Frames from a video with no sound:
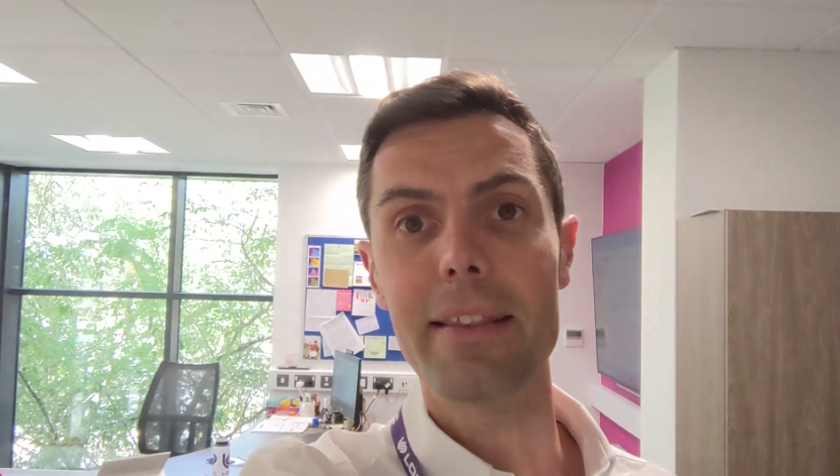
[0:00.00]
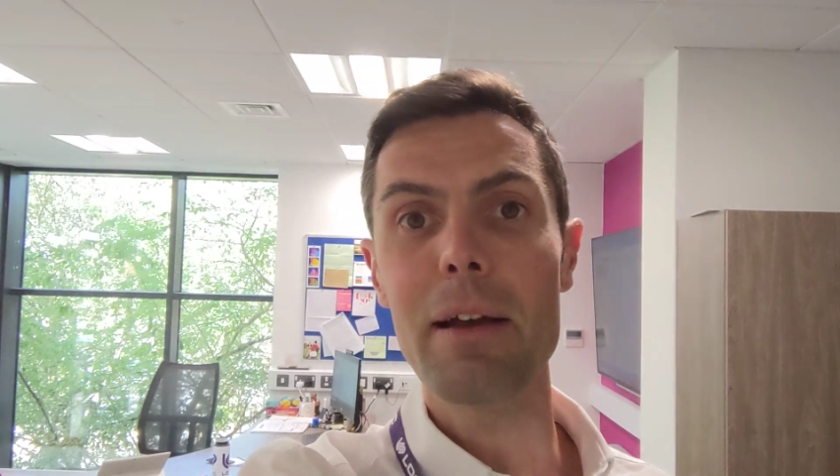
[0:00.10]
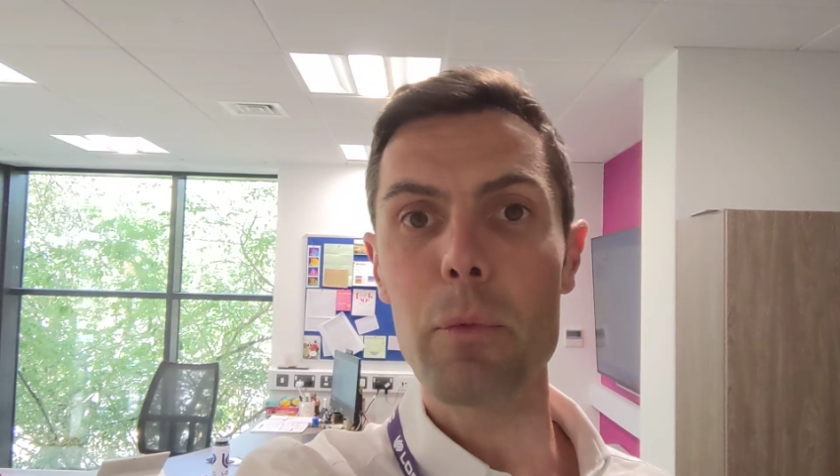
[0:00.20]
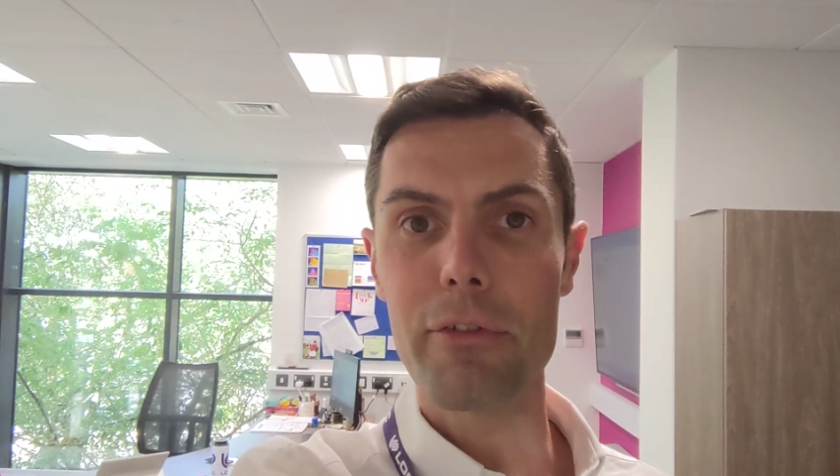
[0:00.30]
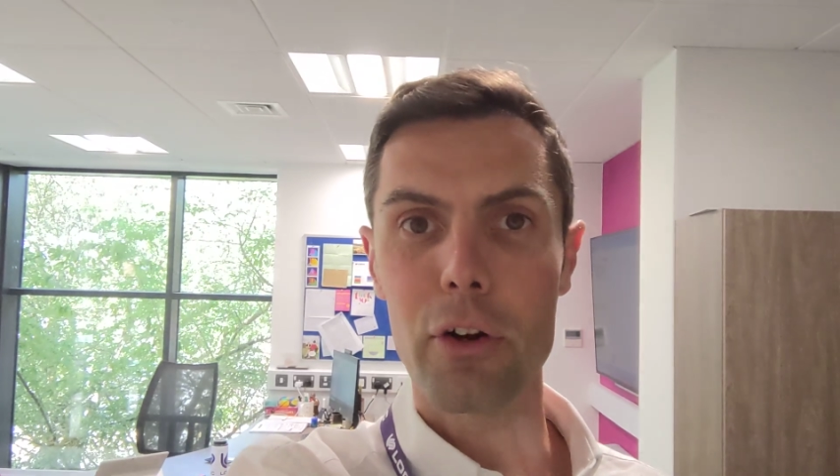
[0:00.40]
and
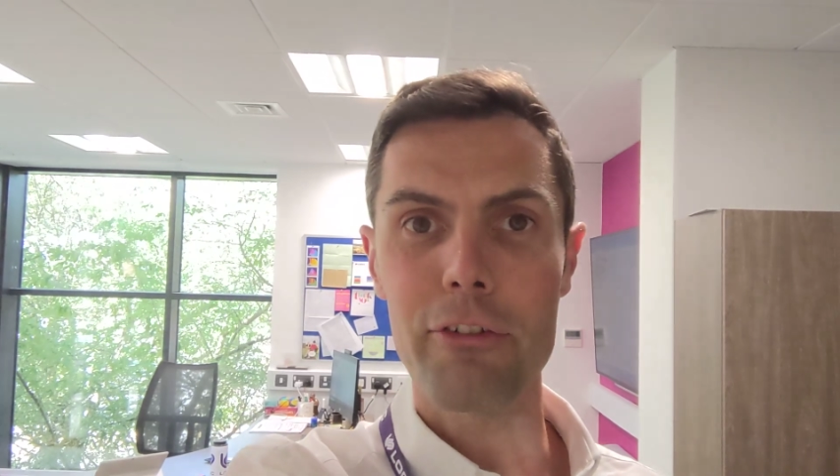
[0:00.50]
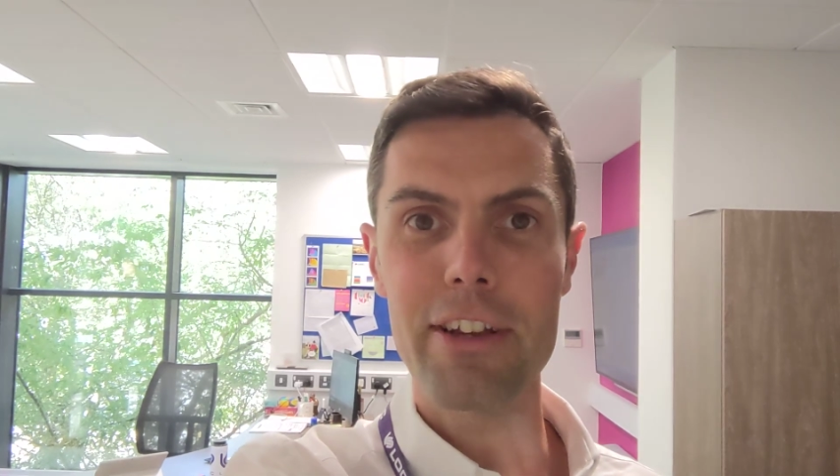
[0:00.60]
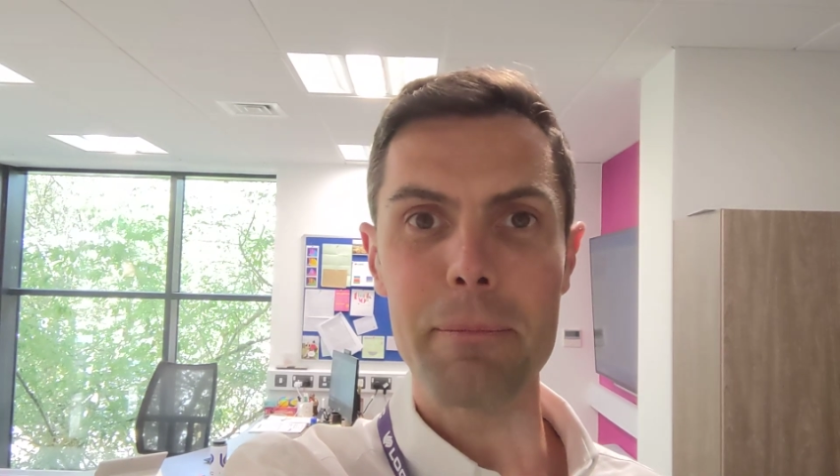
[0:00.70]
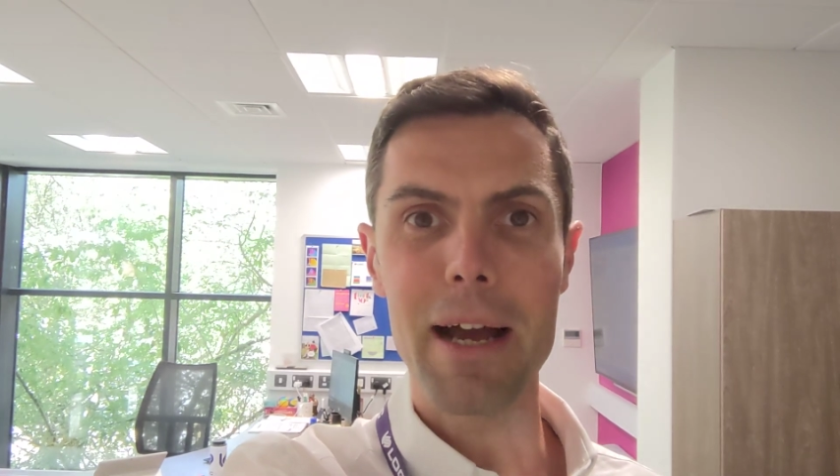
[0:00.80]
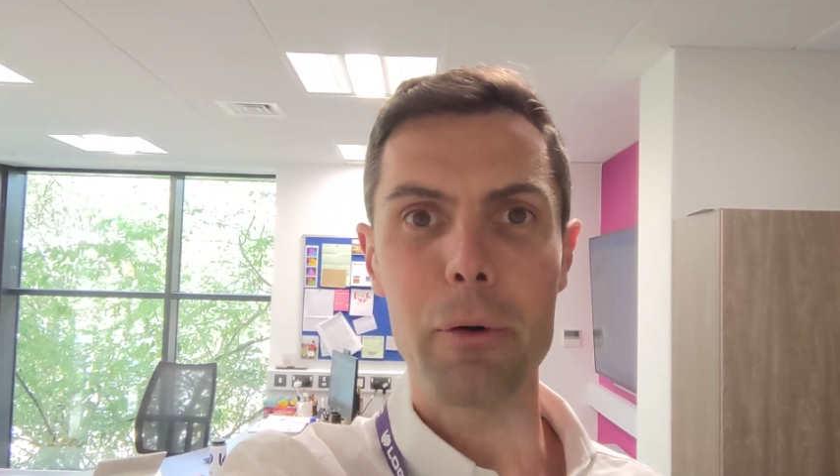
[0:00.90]
then we've got a
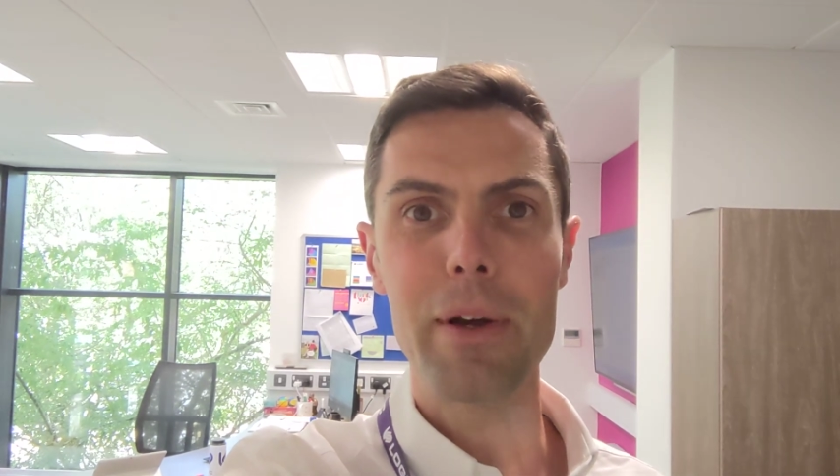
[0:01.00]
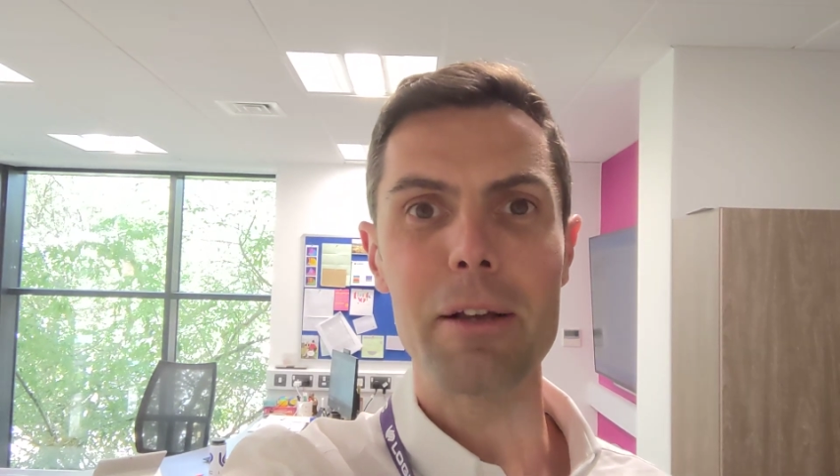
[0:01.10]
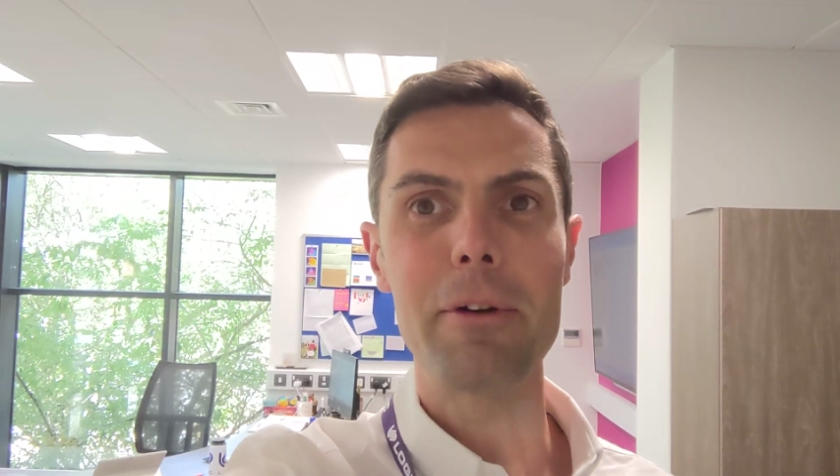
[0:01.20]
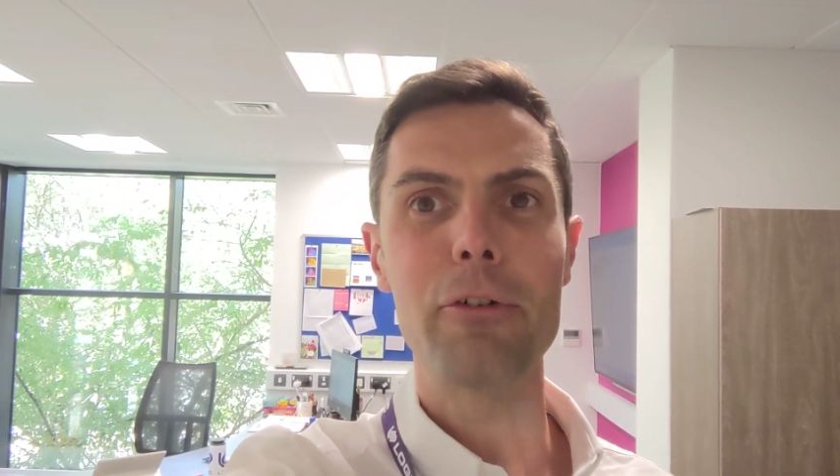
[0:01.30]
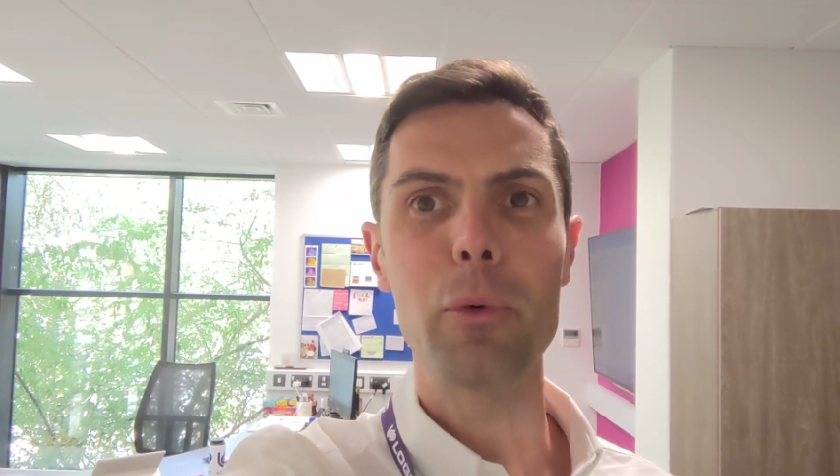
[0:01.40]
feedback
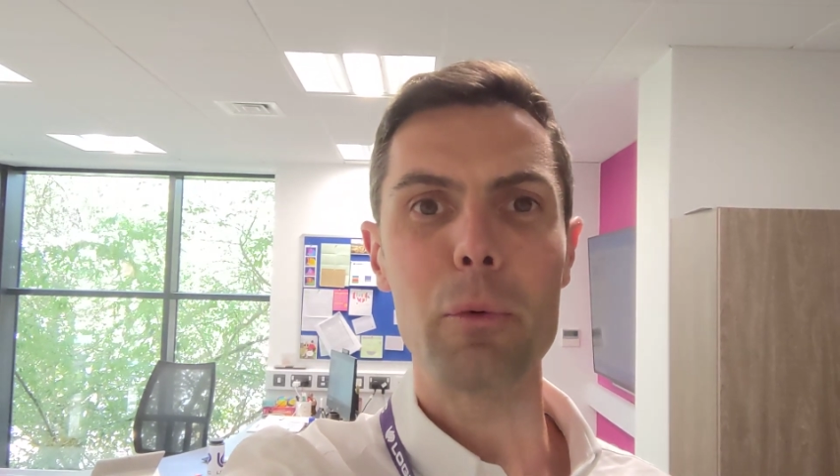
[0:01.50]
week before we